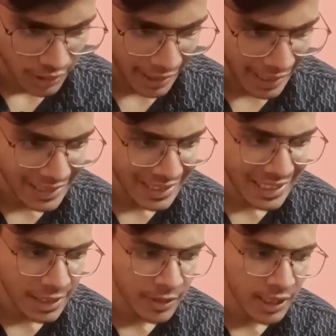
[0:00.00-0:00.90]
and in
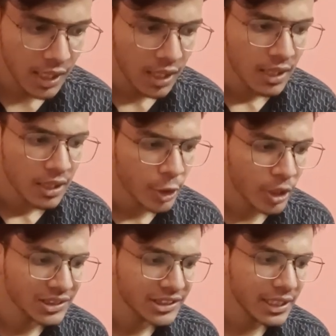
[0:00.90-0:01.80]
terminal you
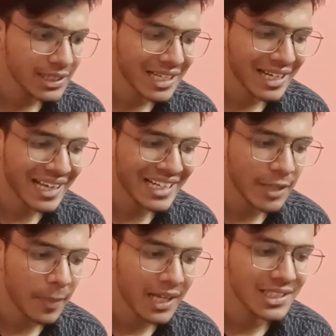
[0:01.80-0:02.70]
can see the
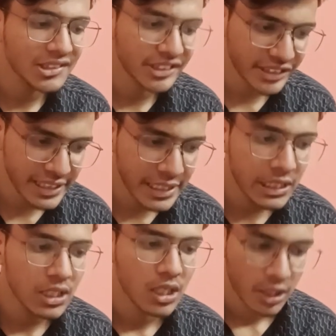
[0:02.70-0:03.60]
current path is C